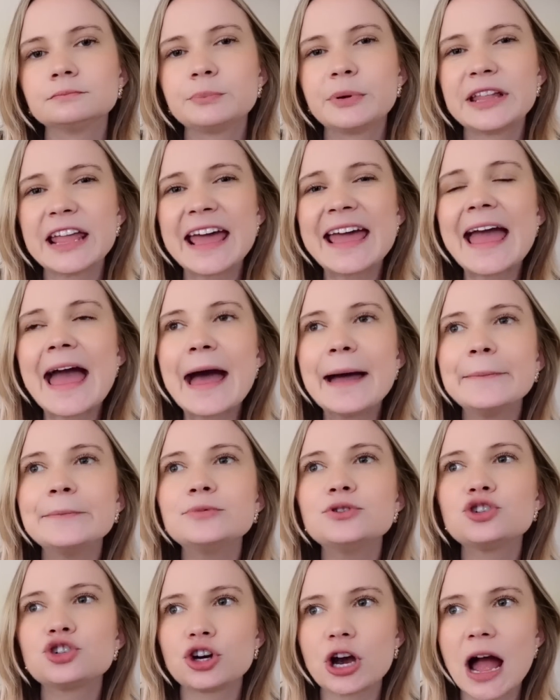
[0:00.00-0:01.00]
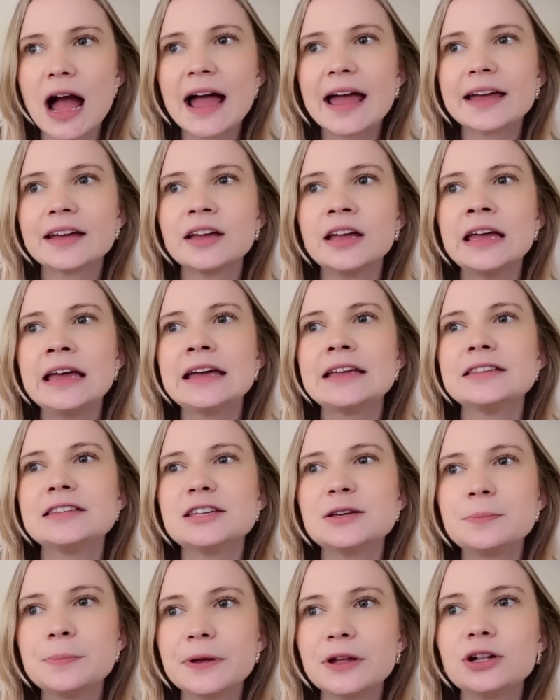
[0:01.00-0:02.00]
But I am trying
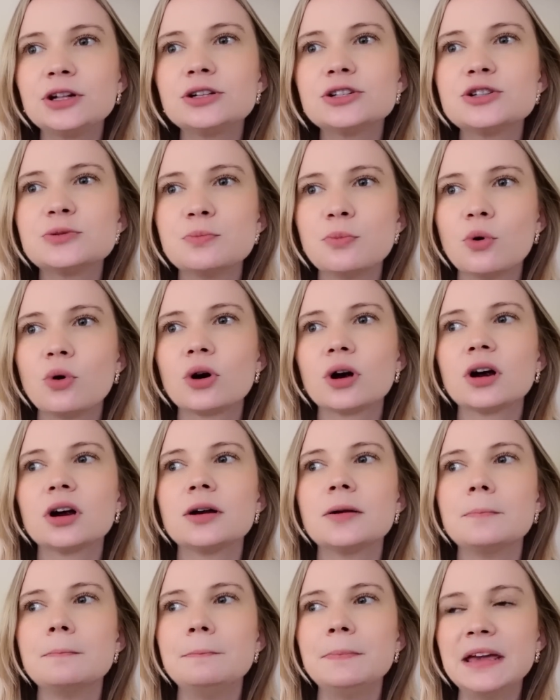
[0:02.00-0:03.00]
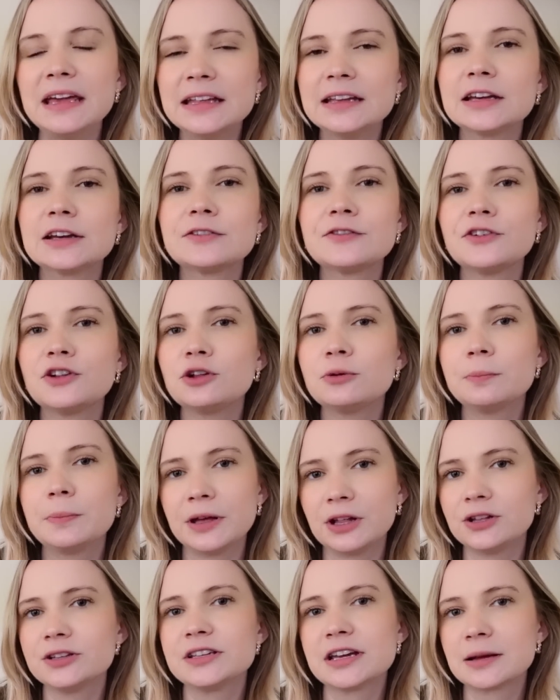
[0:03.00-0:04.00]
to build more meaningful
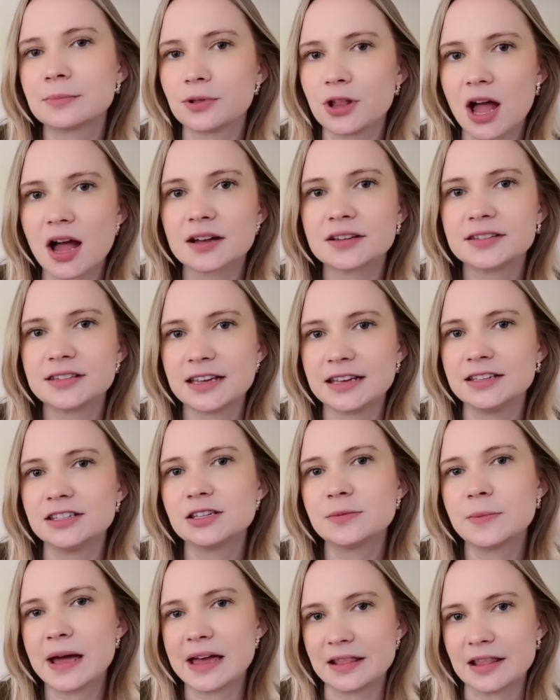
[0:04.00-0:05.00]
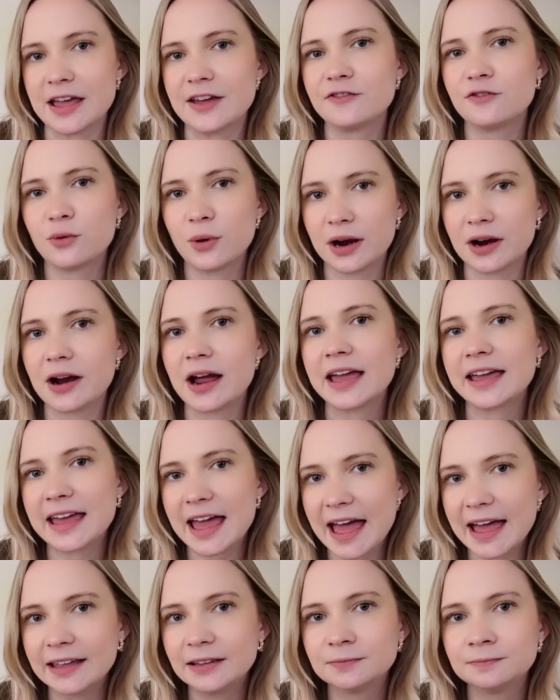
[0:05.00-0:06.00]
building blocks into my life where I
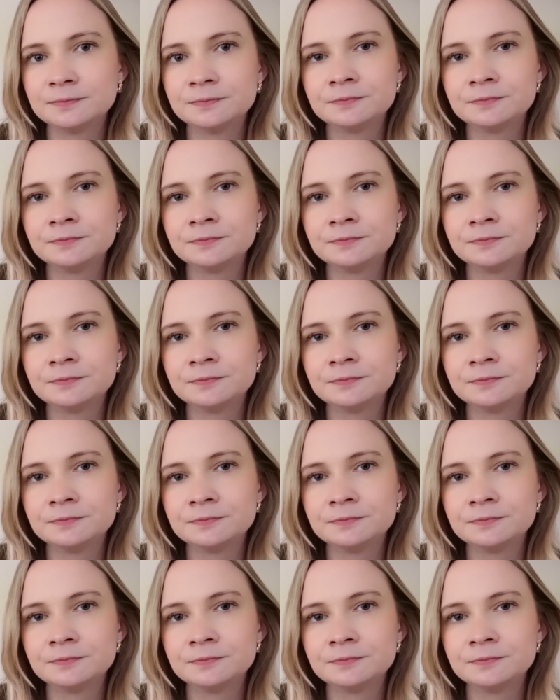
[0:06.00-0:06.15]
can.